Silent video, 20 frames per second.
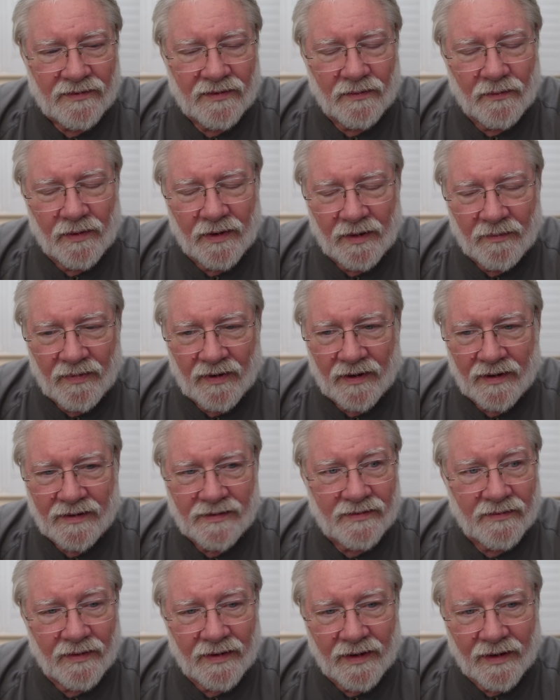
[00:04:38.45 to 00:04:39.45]
$20.
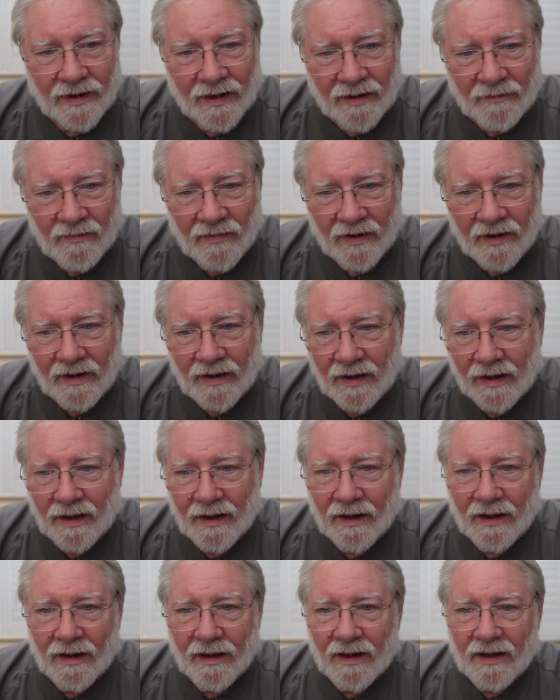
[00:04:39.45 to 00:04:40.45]
So I got my
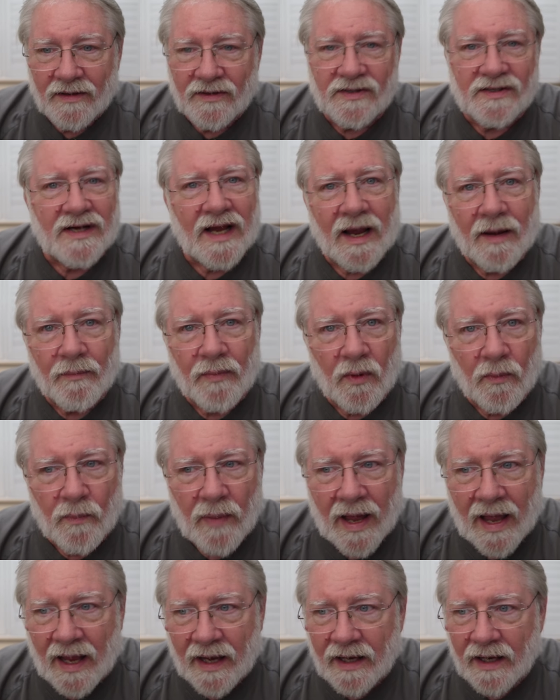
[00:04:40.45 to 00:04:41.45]
sample
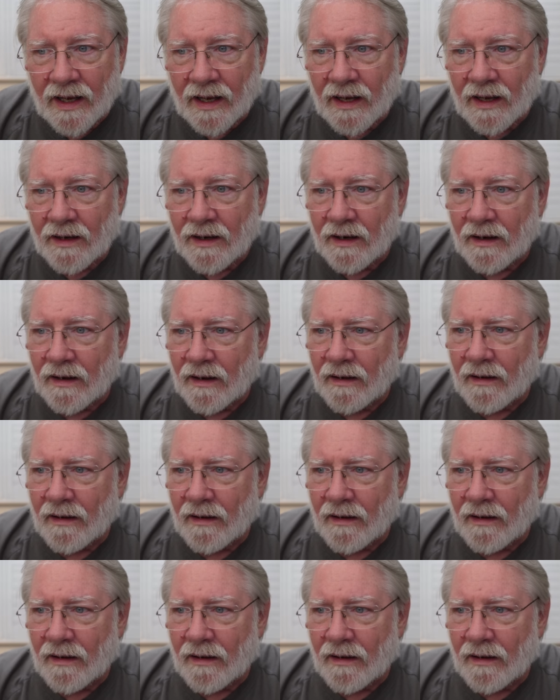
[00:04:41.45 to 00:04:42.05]
pack in.